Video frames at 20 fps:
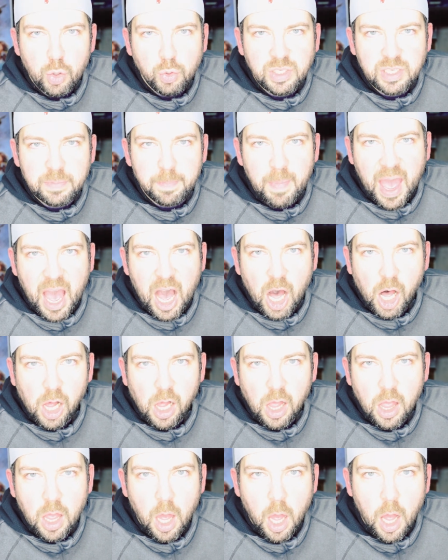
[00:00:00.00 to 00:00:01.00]

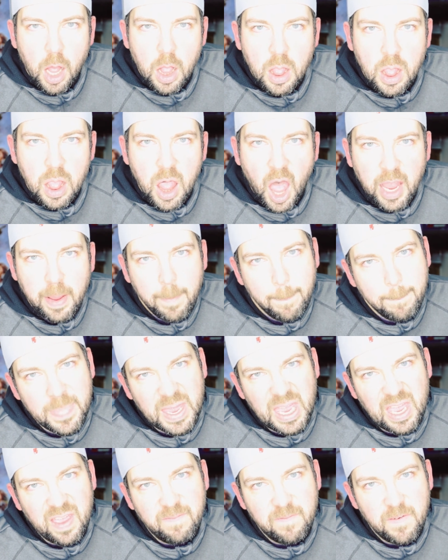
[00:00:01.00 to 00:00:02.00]
smell like
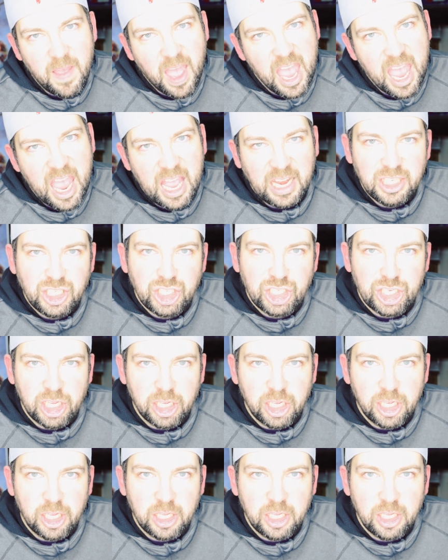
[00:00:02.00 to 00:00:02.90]
beef and cheese.